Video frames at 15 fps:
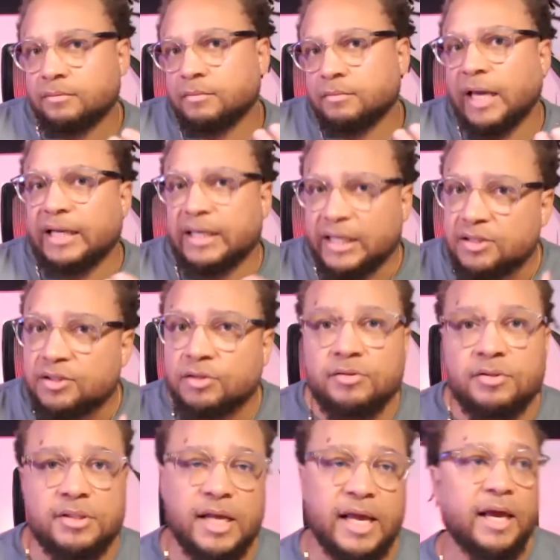like
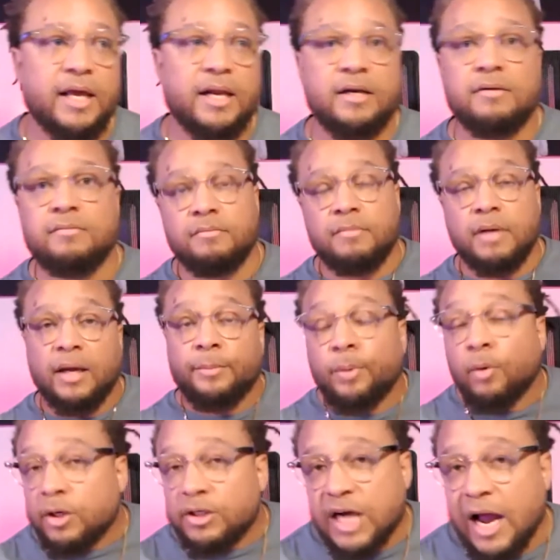lentils and, and
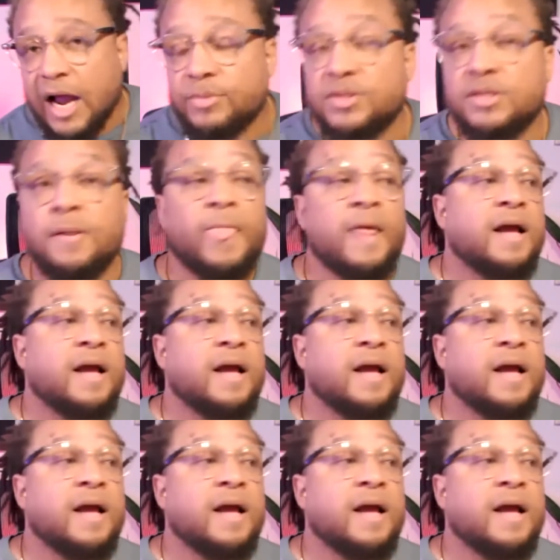pork chops.